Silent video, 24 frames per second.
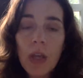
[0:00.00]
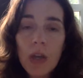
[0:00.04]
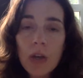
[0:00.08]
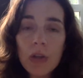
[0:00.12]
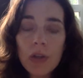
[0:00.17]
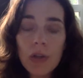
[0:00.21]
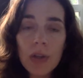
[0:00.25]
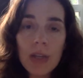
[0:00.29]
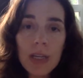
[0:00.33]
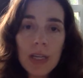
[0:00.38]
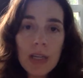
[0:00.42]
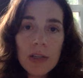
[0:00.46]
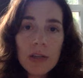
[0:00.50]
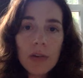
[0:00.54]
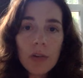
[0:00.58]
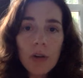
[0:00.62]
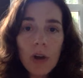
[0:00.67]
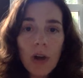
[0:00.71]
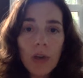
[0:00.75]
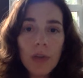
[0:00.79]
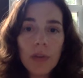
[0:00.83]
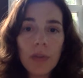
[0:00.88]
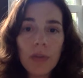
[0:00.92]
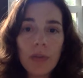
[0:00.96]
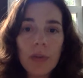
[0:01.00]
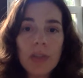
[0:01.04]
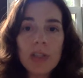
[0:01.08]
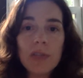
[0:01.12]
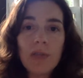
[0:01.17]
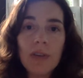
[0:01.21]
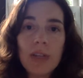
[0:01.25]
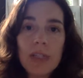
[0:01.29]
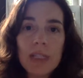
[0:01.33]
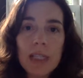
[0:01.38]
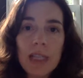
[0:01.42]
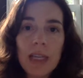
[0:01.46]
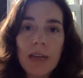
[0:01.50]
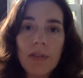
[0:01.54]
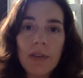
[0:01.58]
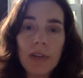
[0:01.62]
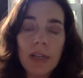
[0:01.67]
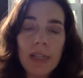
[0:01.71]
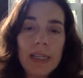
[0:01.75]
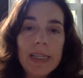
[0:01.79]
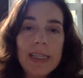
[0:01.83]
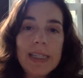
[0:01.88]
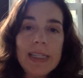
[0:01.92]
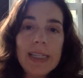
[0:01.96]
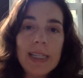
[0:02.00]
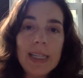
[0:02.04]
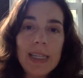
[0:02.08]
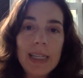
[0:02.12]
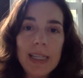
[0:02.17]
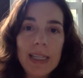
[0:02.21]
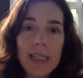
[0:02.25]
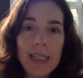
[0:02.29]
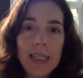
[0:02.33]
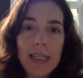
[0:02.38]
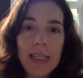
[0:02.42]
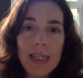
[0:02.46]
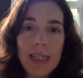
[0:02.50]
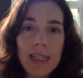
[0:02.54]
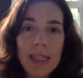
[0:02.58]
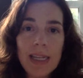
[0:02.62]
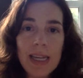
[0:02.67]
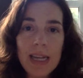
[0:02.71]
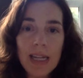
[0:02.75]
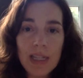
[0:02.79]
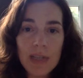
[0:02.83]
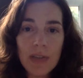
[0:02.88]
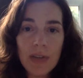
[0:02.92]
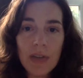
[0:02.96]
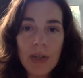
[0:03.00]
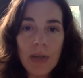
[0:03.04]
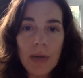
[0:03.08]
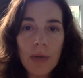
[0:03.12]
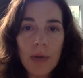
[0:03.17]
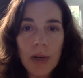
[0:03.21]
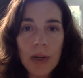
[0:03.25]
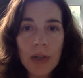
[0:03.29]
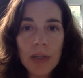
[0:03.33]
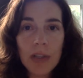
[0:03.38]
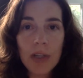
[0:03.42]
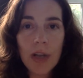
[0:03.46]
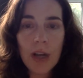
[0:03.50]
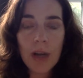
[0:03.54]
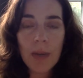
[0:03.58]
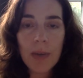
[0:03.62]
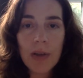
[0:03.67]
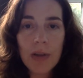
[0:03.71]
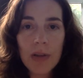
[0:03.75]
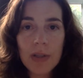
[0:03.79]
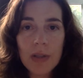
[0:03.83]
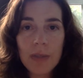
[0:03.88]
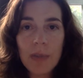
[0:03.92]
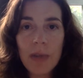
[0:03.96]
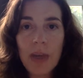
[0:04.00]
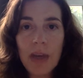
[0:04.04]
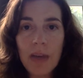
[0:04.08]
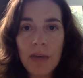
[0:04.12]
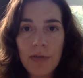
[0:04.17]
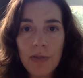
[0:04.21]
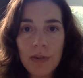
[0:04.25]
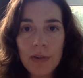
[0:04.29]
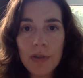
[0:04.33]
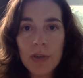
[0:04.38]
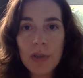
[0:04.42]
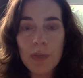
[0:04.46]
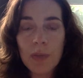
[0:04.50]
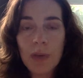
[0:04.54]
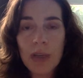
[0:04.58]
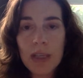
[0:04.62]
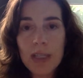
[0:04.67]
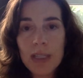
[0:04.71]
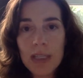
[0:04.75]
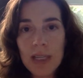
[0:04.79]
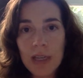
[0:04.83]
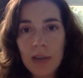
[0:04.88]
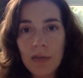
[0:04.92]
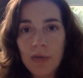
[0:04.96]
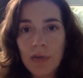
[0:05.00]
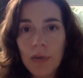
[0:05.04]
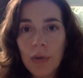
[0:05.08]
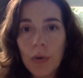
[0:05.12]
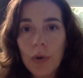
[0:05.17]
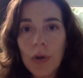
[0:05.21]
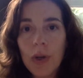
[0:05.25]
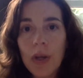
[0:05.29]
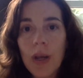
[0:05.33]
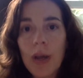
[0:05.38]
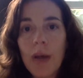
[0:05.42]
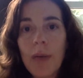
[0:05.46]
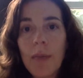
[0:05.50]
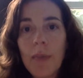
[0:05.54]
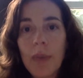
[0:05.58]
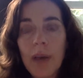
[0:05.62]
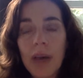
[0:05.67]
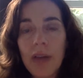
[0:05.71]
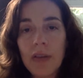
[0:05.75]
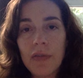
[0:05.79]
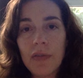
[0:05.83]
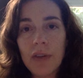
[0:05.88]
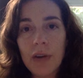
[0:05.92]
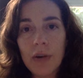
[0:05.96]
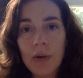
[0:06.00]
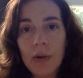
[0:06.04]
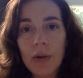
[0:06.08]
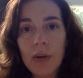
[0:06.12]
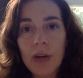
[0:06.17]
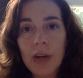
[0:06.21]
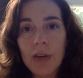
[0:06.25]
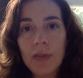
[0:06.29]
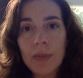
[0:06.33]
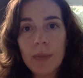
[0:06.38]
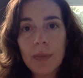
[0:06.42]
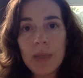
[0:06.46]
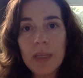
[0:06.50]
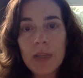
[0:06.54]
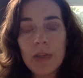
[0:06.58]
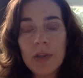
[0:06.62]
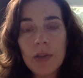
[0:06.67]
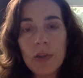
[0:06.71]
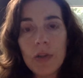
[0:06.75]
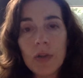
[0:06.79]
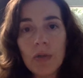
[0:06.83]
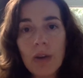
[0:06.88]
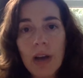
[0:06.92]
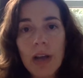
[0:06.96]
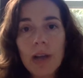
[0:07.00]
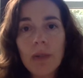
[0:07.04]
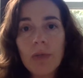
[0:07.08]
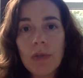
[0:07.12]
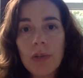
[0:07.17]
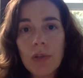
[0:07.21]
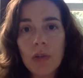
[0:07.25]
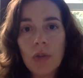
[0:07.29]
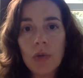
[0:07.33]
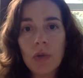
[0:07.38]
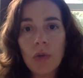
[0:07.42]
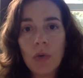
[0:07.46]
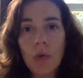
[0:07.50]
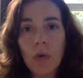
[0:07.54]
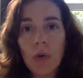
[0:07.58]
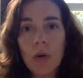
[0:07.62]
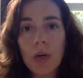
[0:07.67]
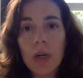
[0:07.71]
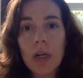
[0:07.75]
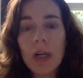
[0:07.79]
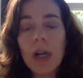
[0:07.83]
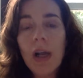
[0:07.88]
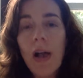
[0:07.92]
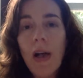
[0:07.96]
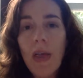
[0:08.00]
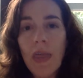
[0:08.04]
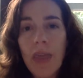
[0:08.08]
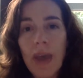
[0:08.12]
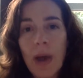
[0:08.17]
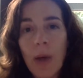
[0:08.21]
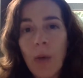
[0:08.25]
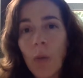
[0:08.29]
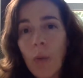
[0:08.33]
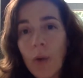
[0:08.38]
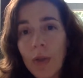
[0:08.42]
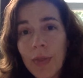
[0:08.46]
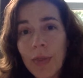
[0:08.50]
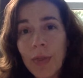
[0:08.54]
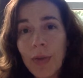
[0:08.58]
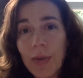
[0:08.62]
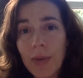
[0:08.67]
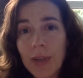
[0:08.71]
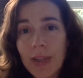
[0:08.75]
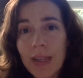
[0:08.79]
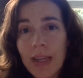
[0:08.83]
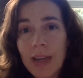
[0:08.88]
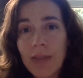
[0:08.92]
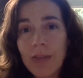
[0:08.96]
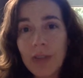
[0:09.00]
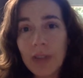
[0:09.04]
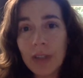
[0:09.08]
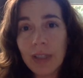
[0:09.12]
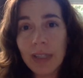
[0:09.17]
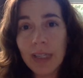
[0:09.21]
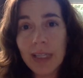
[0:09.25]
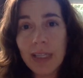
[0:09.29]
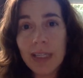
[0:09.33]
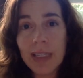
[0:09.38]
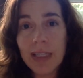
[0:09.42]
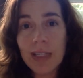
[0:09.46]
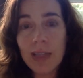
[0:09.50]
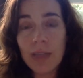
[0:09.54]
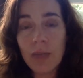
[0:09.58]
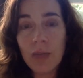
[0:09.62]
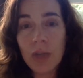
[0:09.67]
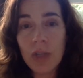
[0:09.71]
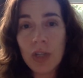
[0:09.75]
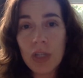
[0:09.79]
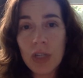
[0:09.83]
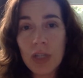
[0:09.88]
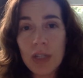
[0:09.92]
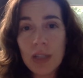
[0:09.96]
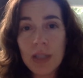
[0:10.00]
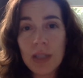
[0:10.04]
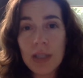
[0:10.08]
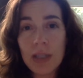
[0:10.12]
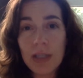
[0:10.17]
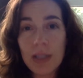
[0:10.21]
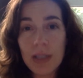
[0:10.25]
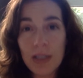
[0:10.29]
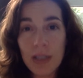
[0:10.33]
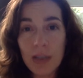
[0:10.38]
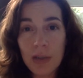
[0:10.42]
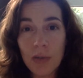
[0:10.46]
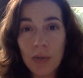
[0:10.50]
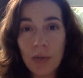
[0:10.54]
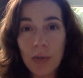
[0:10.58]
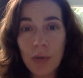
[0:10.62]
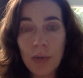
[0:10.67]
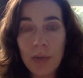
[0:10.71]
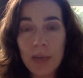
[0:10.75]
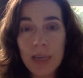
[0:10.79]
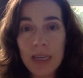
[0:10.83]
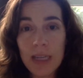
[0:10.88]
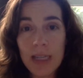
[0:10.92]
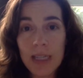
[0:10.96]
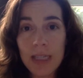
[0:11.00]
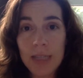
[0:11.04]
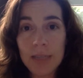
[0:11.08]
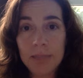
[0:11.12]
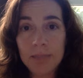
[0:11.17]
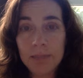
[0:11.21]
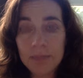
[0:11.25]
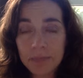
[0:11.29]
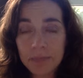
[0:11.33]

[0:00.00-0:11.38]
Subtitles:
So these are all the threats facing the Everglades. In the next video, we're going to talk about some efforts by the state of Florida and by the federal government to try to restore that 1/3 of the Everglades, which is still remaining.